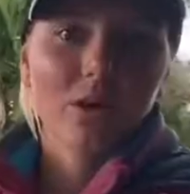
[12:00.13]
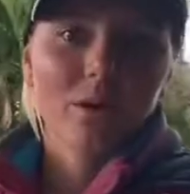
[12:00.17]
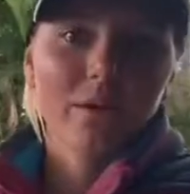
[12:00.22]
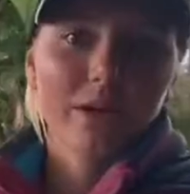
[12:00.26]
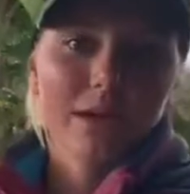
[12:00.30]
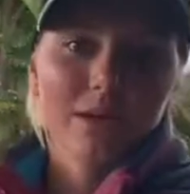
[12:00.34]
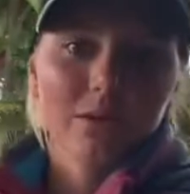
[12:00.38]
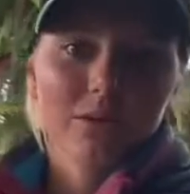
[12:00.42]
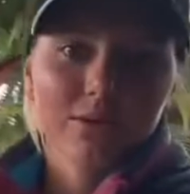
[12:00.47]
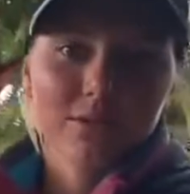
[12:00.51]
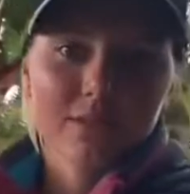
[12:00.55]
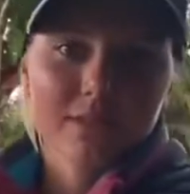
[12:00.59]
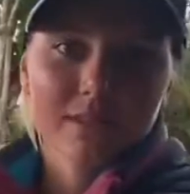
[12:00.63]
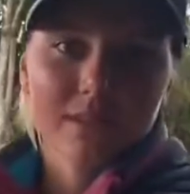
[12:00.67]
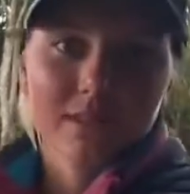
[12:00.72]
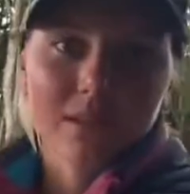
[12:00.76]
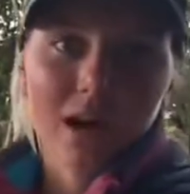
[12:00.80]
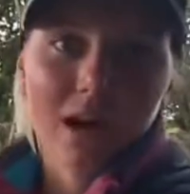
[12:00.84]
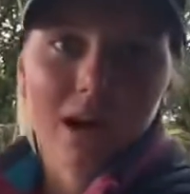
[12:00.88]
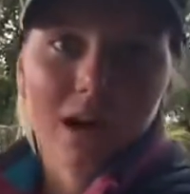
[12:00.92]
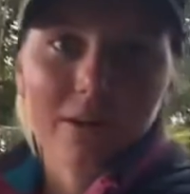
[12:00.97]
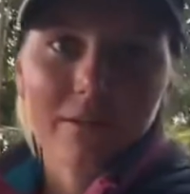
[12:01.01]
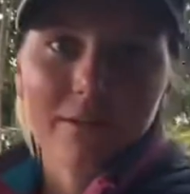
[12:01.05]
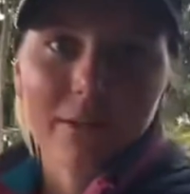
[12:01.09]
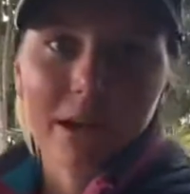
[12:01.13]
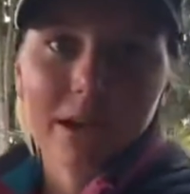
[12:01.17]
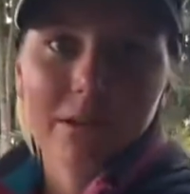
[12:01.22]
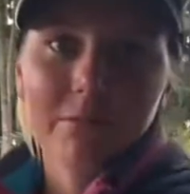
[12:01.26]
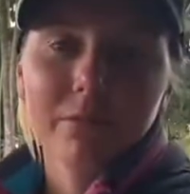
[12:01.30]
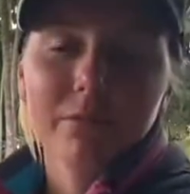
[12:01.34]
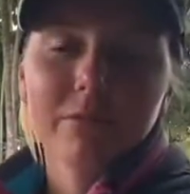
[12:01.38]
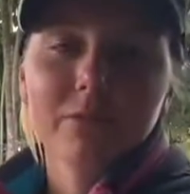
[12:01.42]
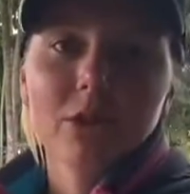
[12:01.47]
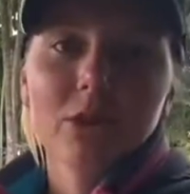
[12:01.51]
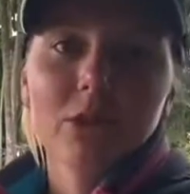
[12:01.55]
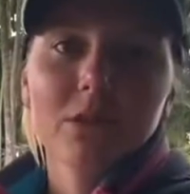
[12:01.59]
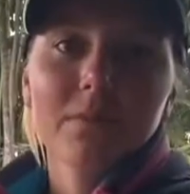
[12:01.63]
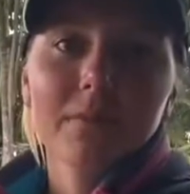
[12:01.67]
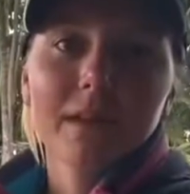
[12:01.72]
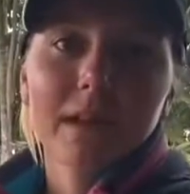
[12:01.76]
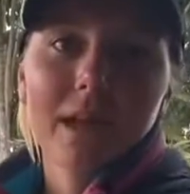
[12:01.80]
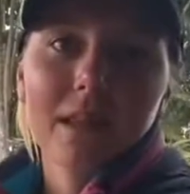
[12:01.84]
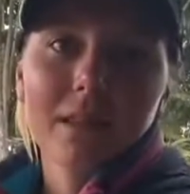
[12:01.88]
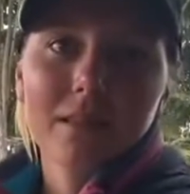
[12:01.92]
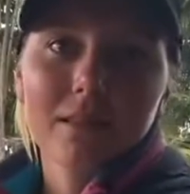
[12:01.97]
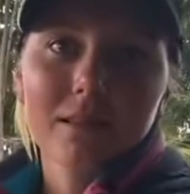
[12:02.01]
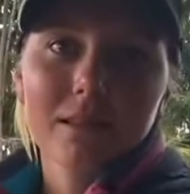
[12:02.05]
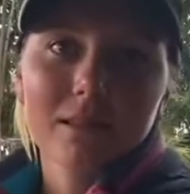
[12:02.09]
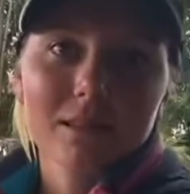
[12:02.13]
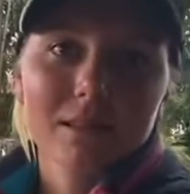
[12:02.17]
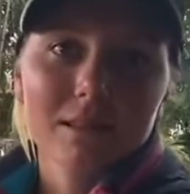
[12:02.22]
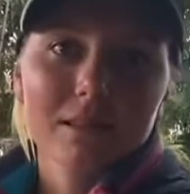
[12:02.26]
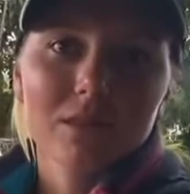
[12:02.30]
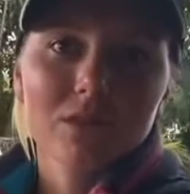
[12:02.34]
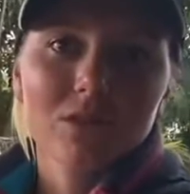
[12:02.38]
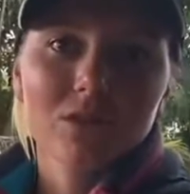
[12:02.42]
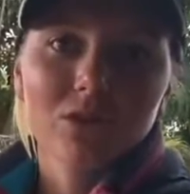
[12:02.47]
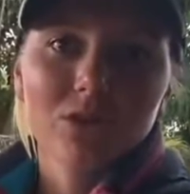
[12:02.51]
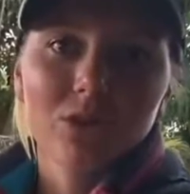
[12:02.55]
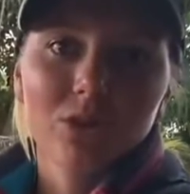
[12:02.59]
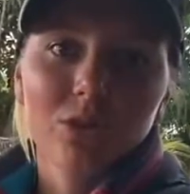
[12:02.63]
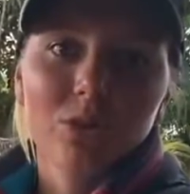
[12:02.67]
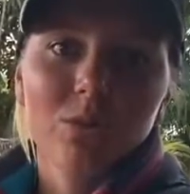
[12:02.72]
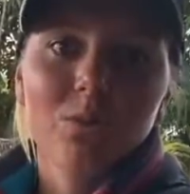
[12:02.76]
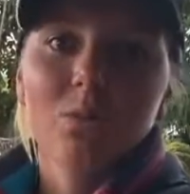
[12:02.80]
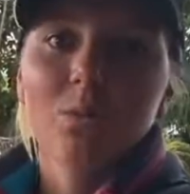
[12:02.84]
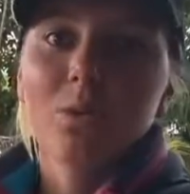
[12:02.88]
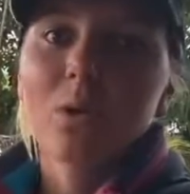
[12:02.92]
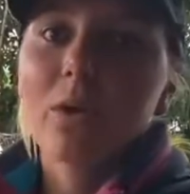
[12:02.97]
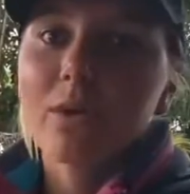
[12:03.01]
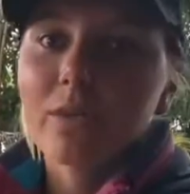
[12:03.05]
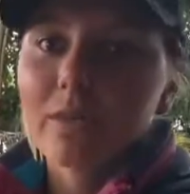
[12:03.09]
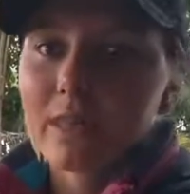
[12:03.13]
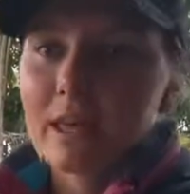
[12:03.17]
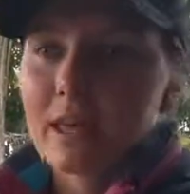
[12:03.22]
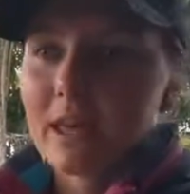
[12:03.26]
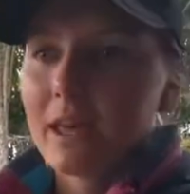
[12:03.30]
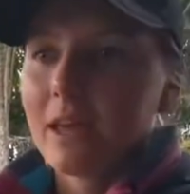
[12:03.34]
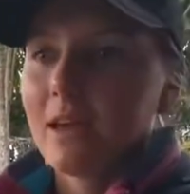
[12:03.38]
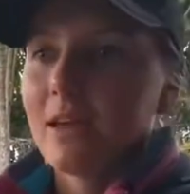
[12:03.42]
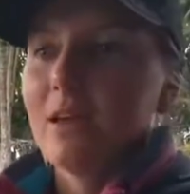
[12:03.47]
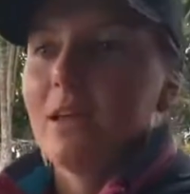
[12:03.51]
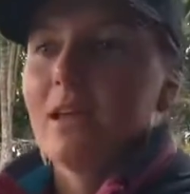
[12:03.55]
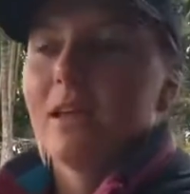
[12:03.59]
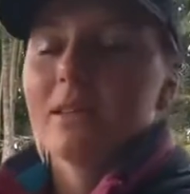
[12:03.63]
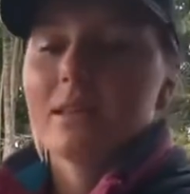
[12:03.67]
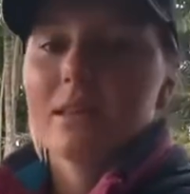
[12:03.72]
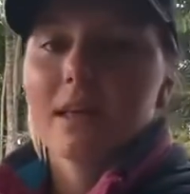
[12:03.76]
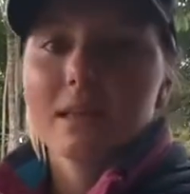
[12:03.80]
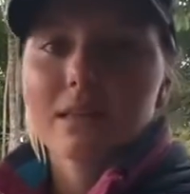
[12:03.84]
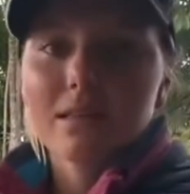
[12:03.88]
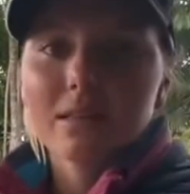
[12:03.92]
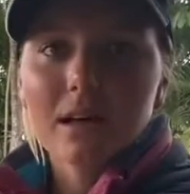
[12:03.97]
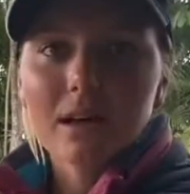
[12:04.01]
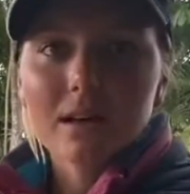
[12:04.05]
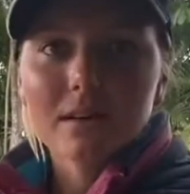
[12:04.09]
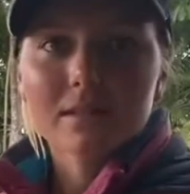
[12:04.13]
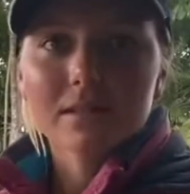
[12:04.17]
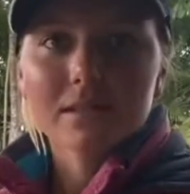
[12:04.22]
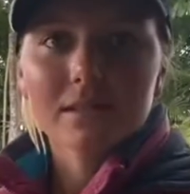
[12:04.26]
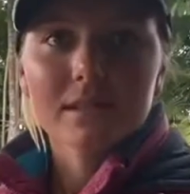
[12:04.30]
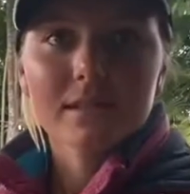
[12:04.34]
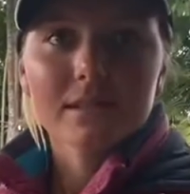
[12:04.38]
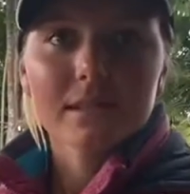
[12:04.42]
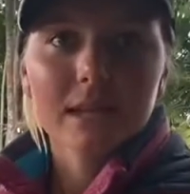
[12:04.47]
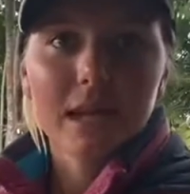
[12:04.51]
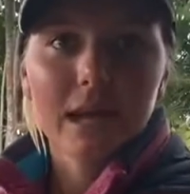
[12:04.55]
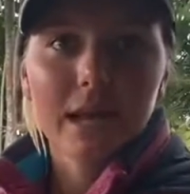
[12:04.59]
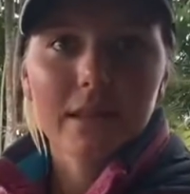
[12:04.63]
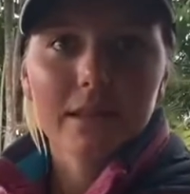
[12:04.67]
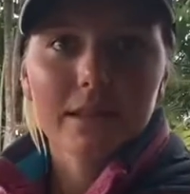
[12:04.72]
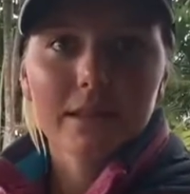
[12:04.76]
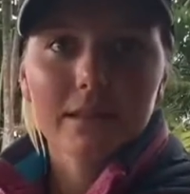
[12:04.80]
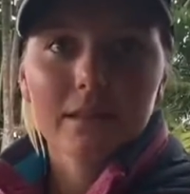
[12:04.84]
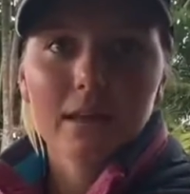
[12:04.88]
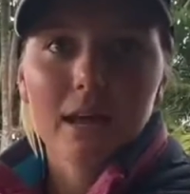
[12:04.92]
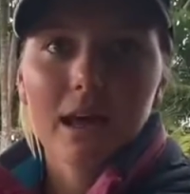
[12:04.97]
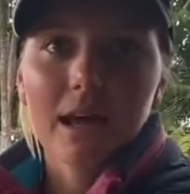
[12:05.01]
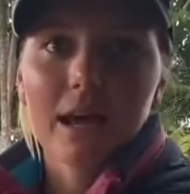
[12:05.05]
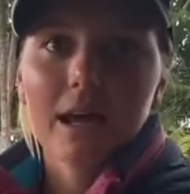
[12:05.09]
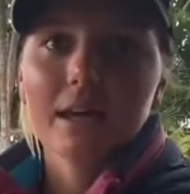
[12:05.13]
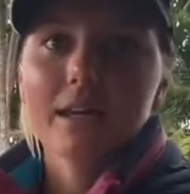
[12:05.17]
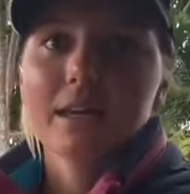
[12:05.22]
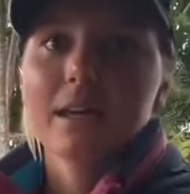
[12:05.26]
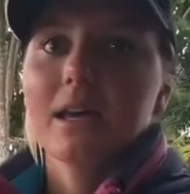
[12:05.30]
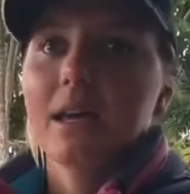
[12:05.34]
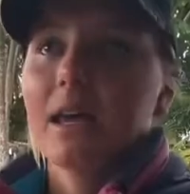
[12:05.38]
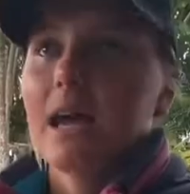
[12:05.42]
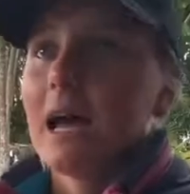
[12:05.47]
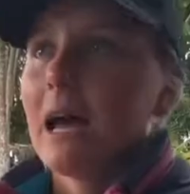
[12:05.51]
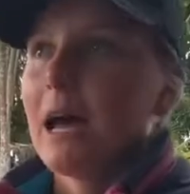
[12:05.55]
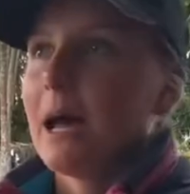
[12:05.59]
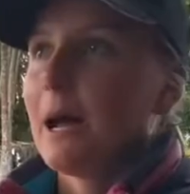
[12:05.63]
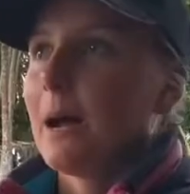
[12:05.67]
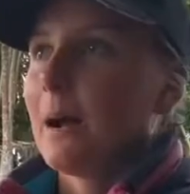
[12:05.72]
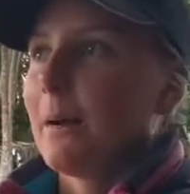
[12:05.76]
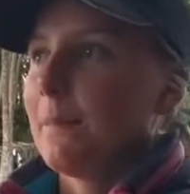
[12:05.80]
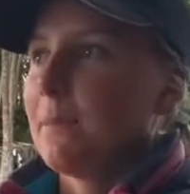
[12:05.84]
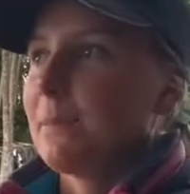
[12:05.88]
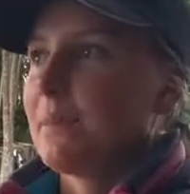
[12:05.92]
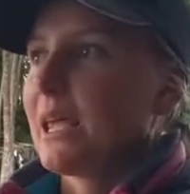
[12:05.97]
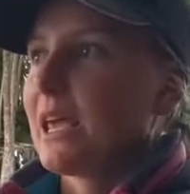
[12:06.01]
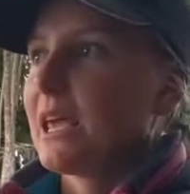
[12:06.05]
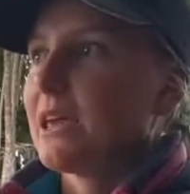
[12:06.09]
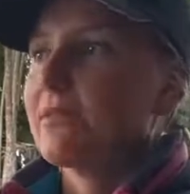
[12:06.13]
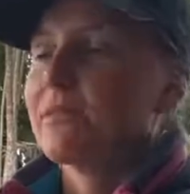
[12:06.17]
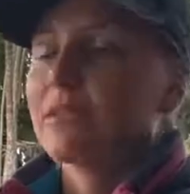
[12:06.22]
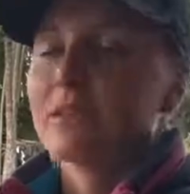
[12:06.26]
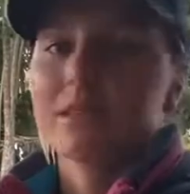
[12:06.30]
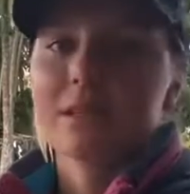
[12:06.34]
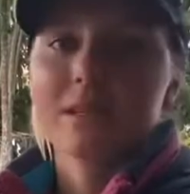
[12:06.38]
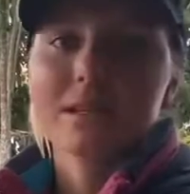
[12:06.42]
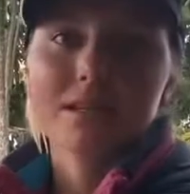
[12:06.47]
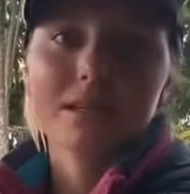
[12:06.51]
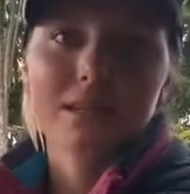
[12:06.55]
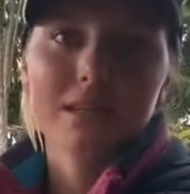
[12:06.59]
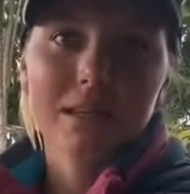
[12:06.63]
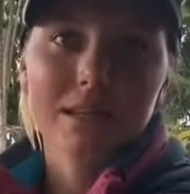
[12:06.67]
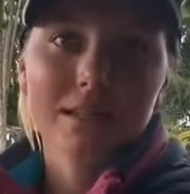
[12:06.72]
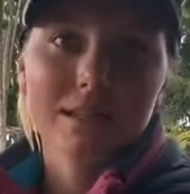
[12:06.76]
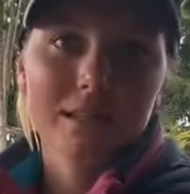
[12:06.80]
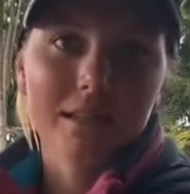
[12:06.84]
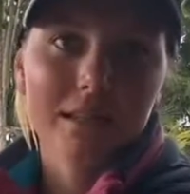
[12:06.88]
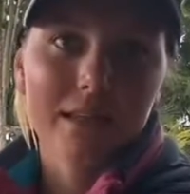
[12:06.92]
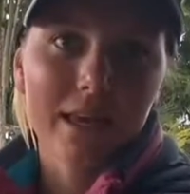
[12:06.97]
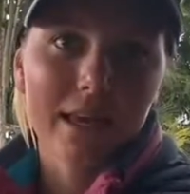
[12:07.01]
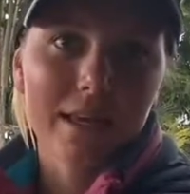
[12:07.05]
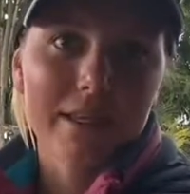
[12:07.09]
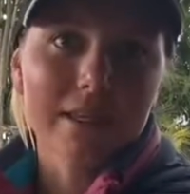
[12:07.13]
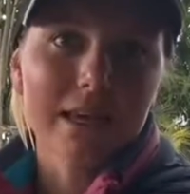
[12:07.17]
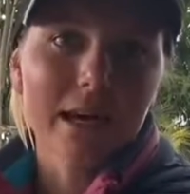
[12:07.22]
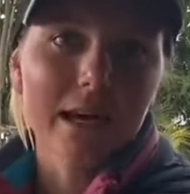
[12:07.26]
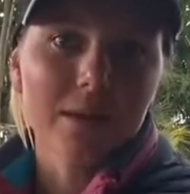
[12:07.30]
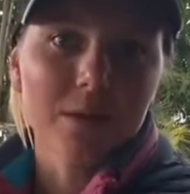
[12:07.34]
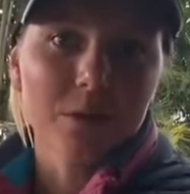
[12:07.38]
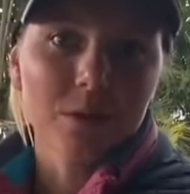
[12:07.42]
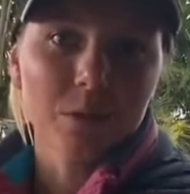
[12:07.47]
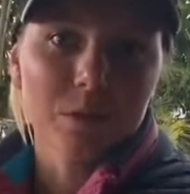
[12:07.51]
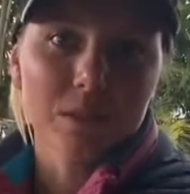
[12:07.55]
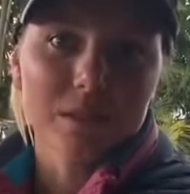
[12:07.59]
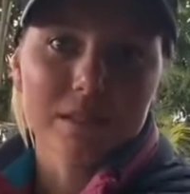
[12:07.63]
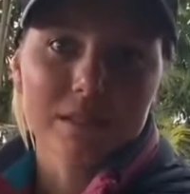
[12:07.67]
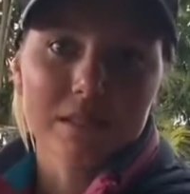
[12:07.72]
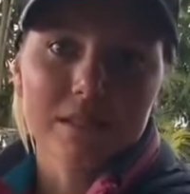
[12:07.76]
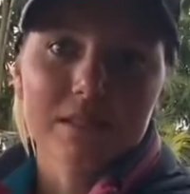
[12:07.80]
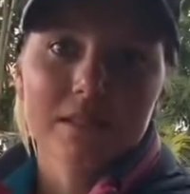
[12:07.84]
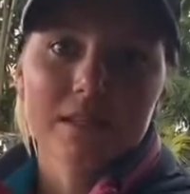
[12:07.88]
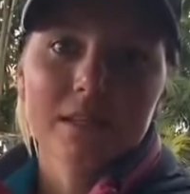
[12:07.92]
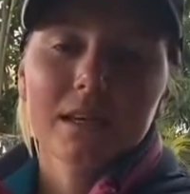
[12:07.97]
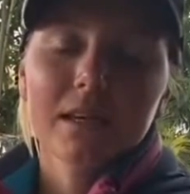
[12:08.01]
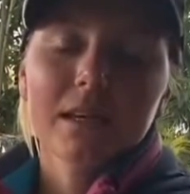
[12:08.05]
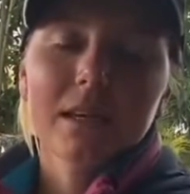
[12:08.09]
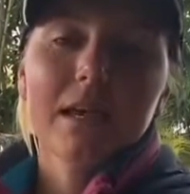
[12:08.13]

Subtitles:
our horse's heart rate. We've got to be able to listen to what their lungs are sounding like, even listening to their gut noises.